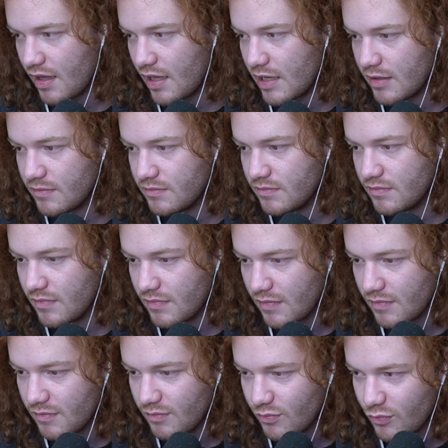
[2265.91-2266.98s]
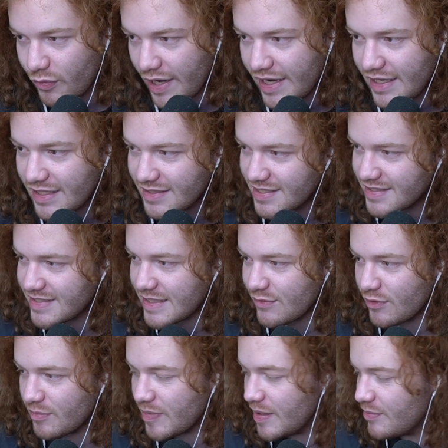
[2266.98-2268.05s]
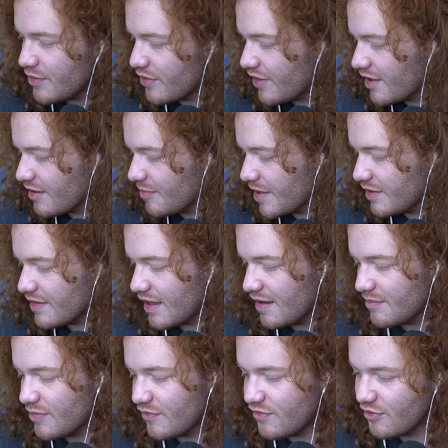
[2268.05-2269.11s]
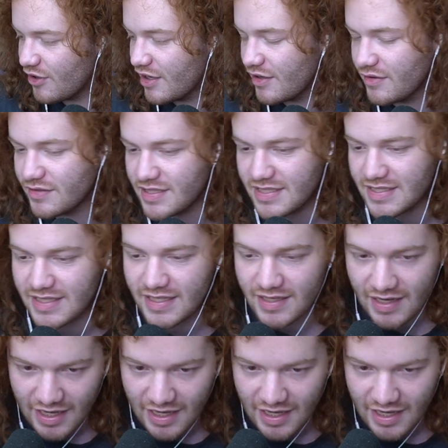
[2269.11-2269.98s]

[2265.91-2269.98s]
Am waiting to see what people think about that before I go to see it.